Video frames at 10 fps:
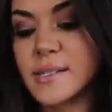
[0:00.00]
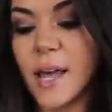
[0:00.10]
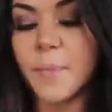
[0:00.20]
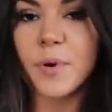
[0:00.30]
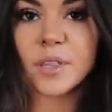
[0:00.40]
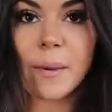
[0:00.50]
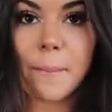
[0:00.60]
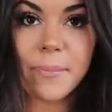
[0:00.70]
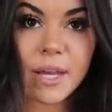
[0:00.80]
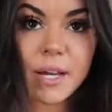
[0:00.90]
is I put
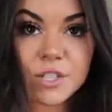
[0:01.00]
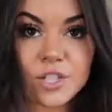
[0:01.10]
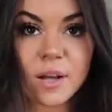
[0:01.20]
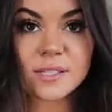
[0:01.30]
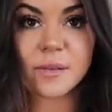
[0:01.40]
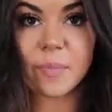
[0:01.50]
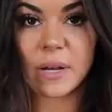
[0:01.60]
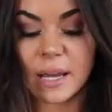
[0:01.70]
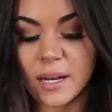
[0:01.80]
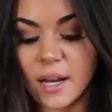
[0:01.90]
the big chunks of
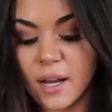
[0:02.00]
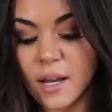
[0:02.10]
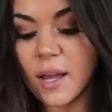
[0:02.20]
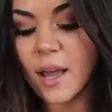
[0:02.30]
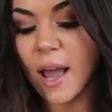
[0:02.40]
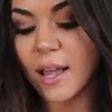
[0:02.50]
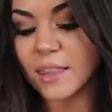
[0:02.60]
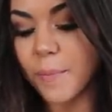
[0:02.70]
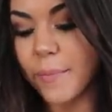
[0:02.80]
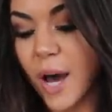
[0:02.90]
banana
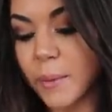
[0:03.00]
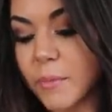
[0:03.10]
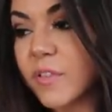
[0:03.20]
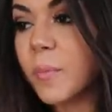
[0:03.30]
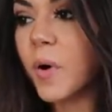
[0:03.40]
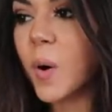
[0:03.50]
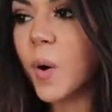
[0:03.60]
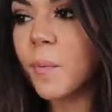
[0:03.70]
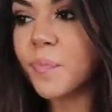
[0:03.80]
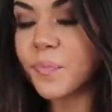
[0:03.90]
at the bottom of the
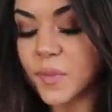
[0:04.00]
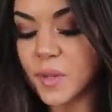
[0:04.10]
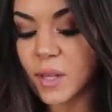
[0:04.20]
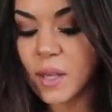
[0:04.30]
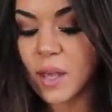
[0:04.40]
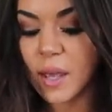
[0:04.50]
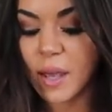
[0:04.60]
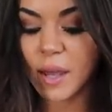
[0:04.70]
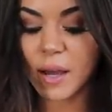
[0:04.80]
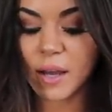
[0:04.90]
bowl.
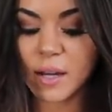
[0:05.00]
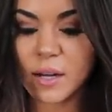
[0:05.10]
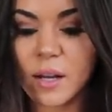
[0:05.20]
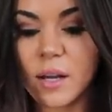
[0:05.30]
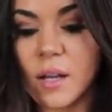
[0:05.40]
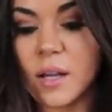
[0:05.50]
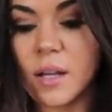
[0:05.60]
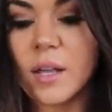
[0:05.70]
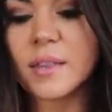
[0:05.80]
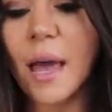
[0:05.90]
And
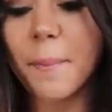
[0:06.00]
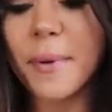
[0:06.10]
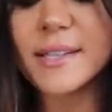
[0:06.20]
that